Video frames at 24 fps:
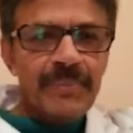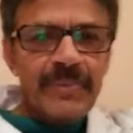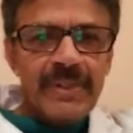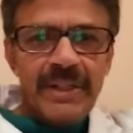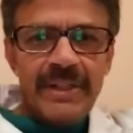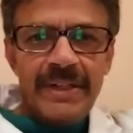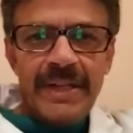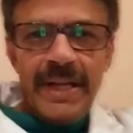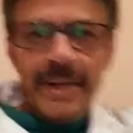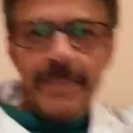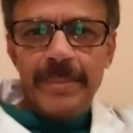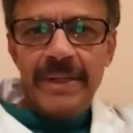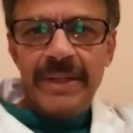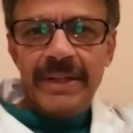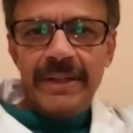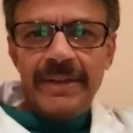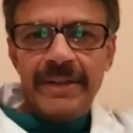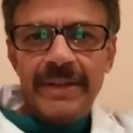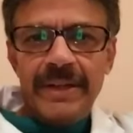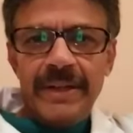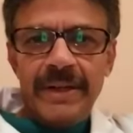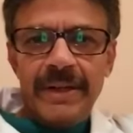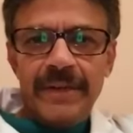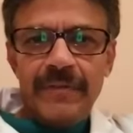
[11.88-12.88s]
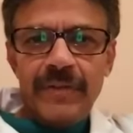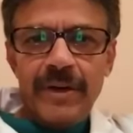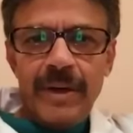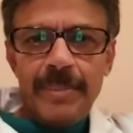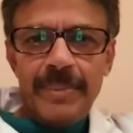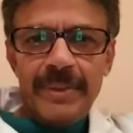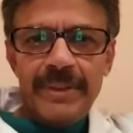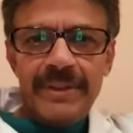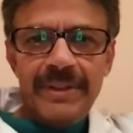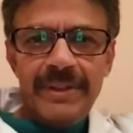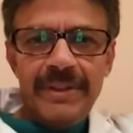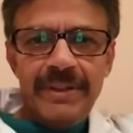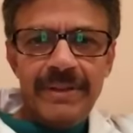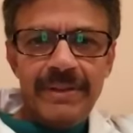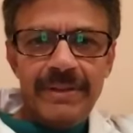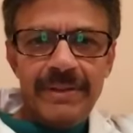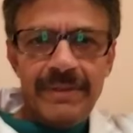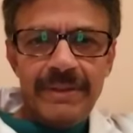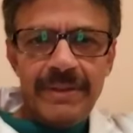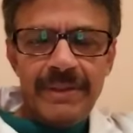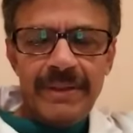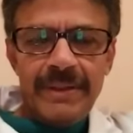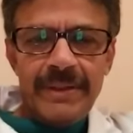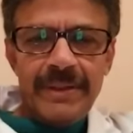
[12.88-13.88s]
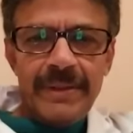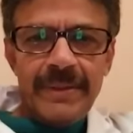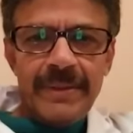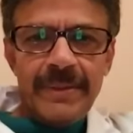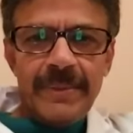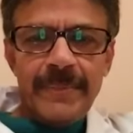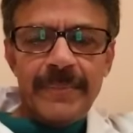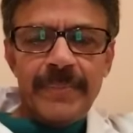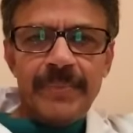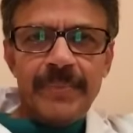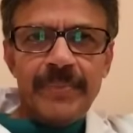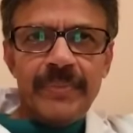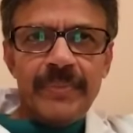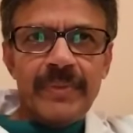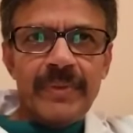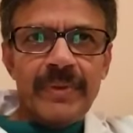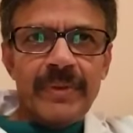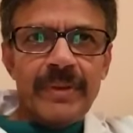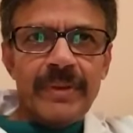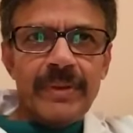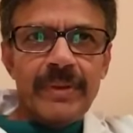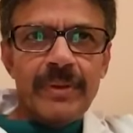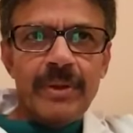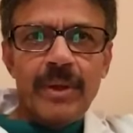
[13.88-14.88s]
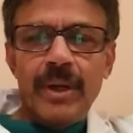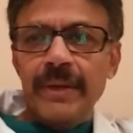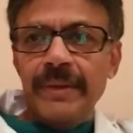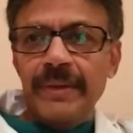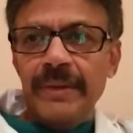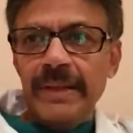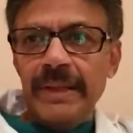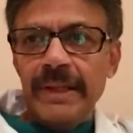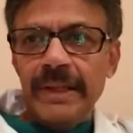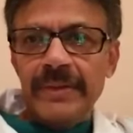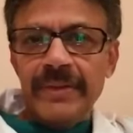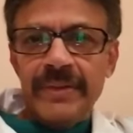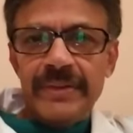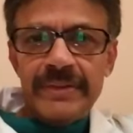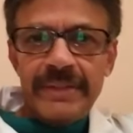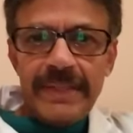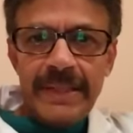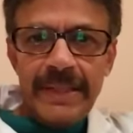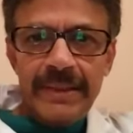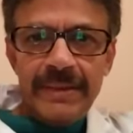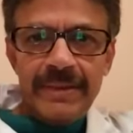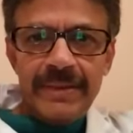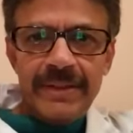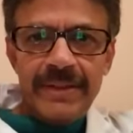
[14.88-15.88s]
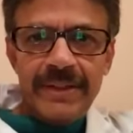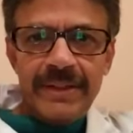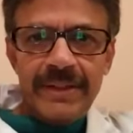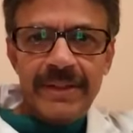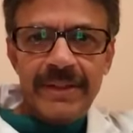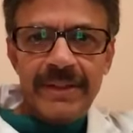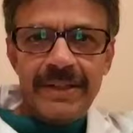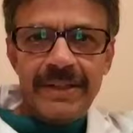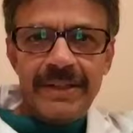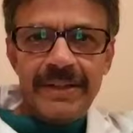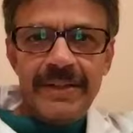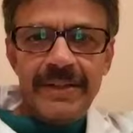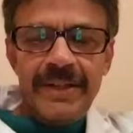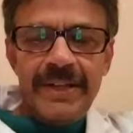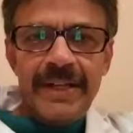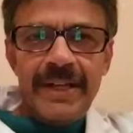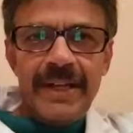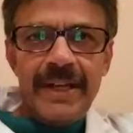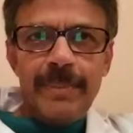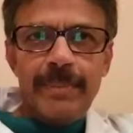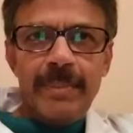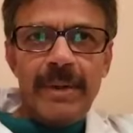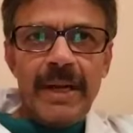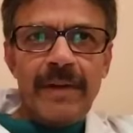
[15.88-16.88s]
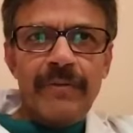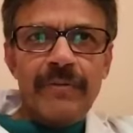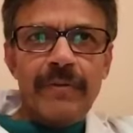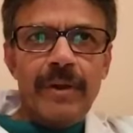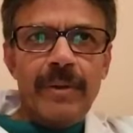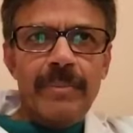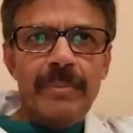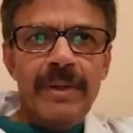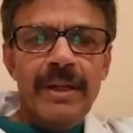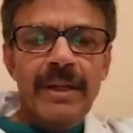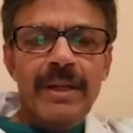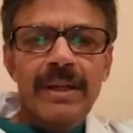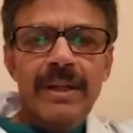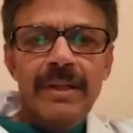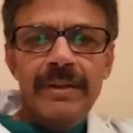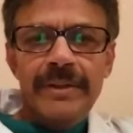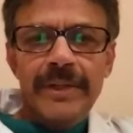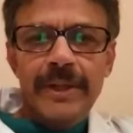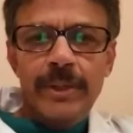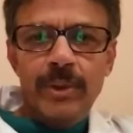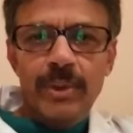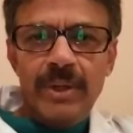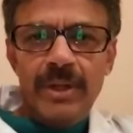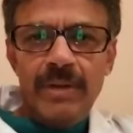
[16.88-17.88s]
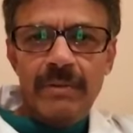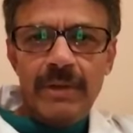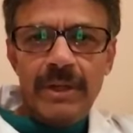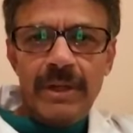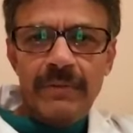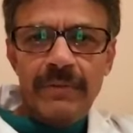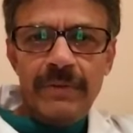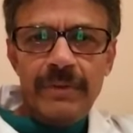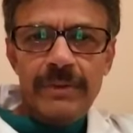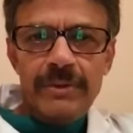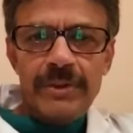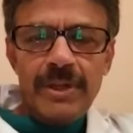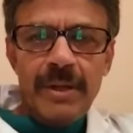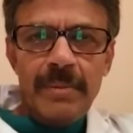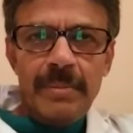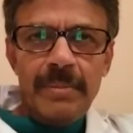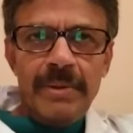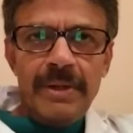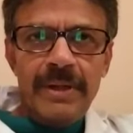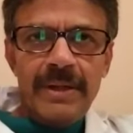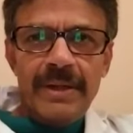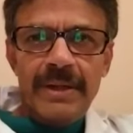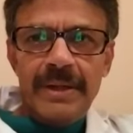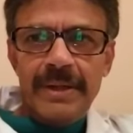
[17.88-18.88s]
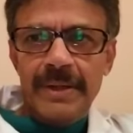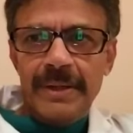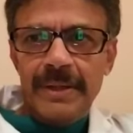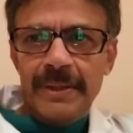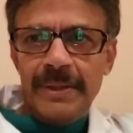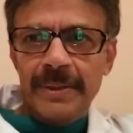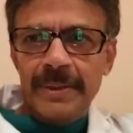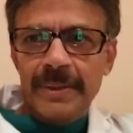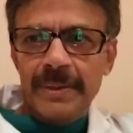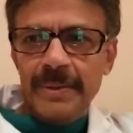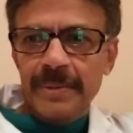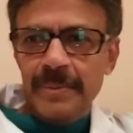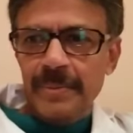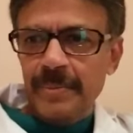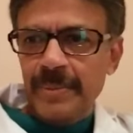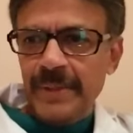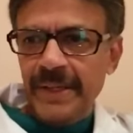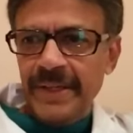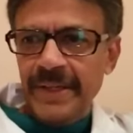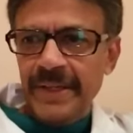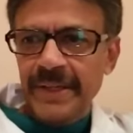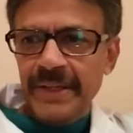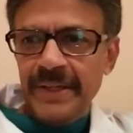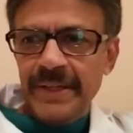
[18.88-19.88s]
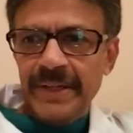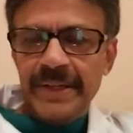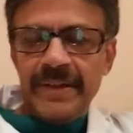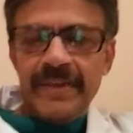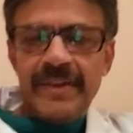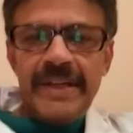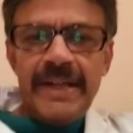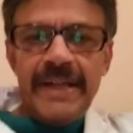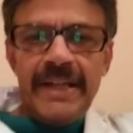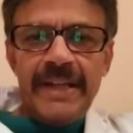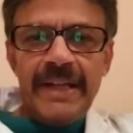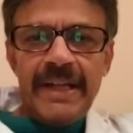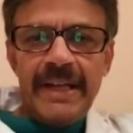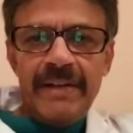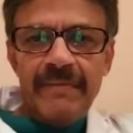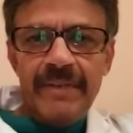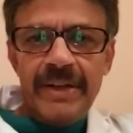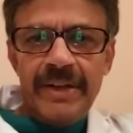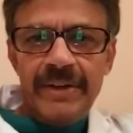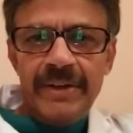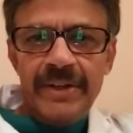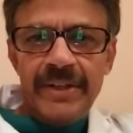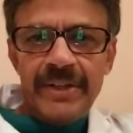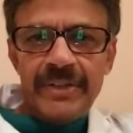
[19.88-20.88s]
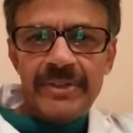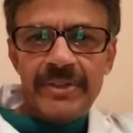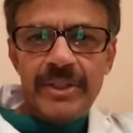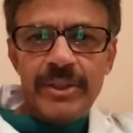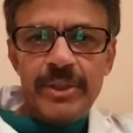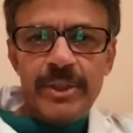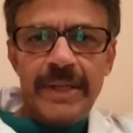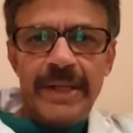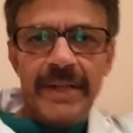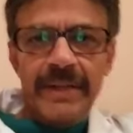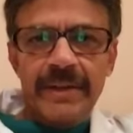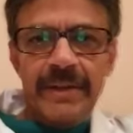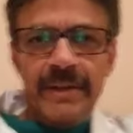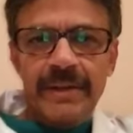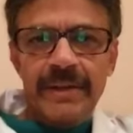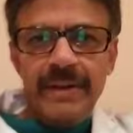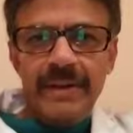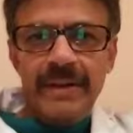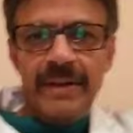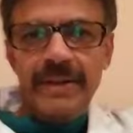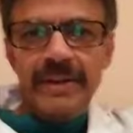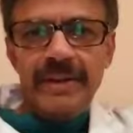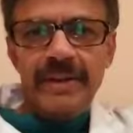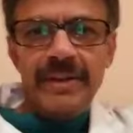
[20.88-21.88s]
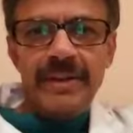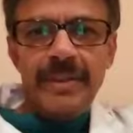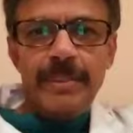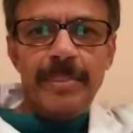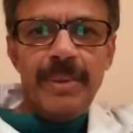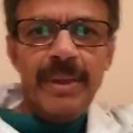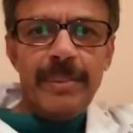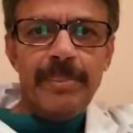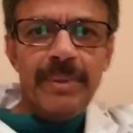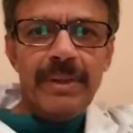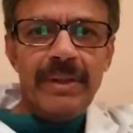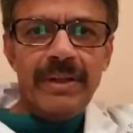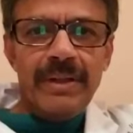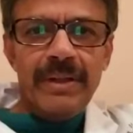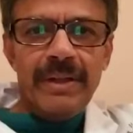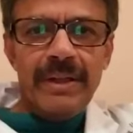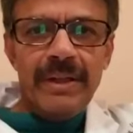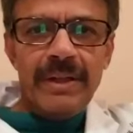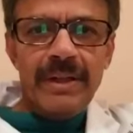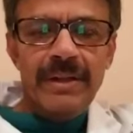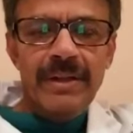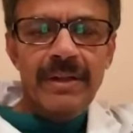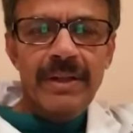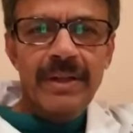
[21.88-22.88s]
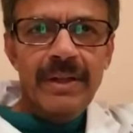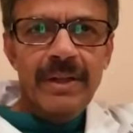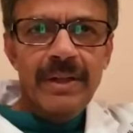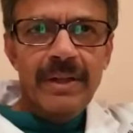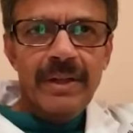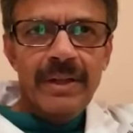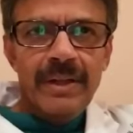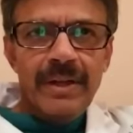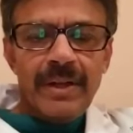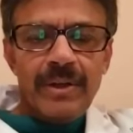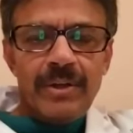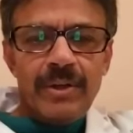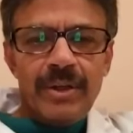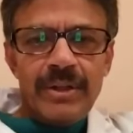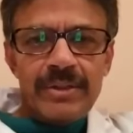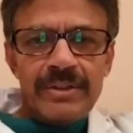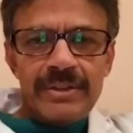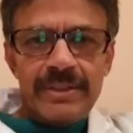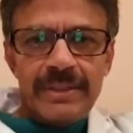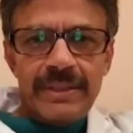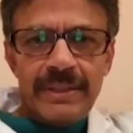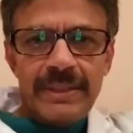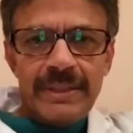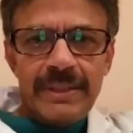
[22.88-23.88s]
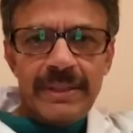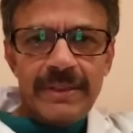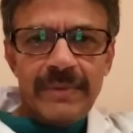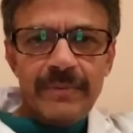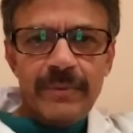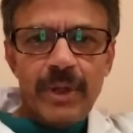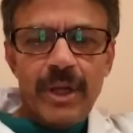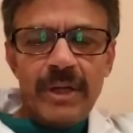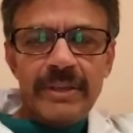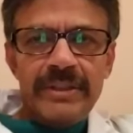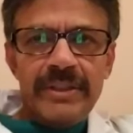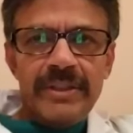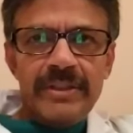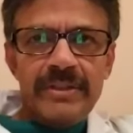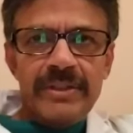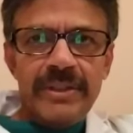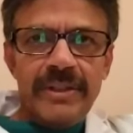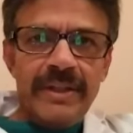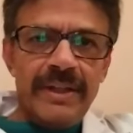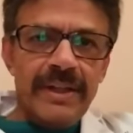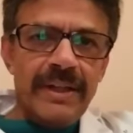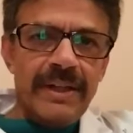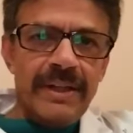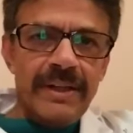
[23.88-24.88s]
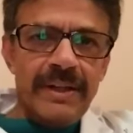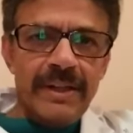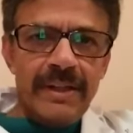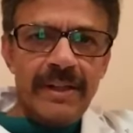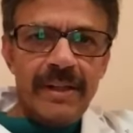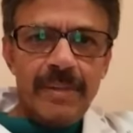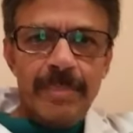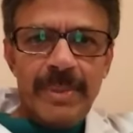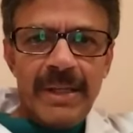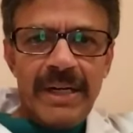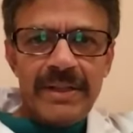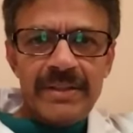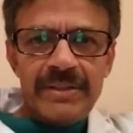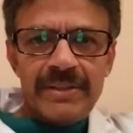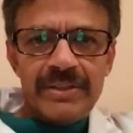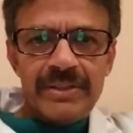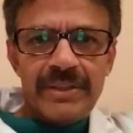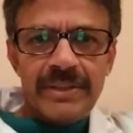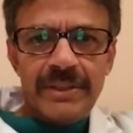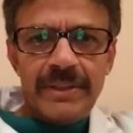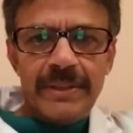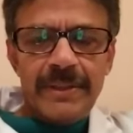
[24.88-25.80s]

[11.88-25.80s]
diabetic nephropathy on this Health DNA platform. They're doing a wonderful job by creating awareness, educating the people across Northeast India and other parts.